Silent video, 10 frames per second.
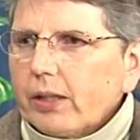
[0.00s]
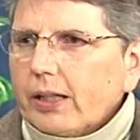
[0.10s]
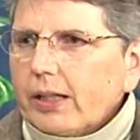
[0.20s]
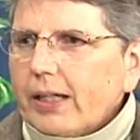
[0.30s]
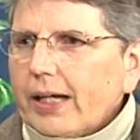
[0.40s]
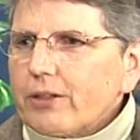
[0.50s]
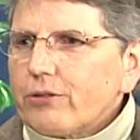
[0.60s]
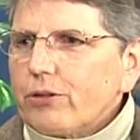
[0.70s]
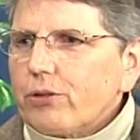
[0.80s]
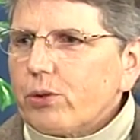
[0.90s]
it has
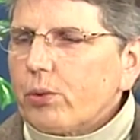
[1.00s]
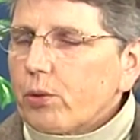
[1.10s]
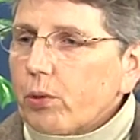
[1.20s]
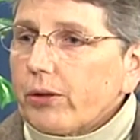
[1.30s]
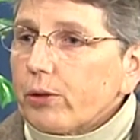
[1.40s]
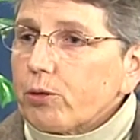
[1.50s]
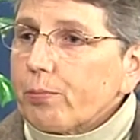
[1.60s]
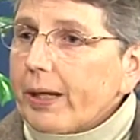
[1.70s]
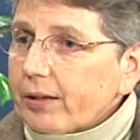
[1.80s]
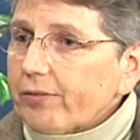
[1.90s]
to do with what those
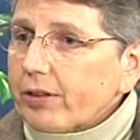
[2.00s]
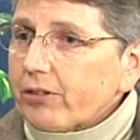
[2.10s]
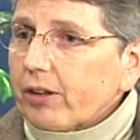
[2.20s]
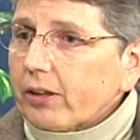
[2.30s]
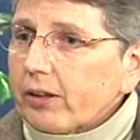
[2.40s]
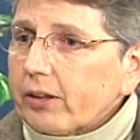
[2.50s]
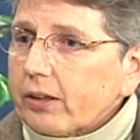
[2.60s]
benefits are.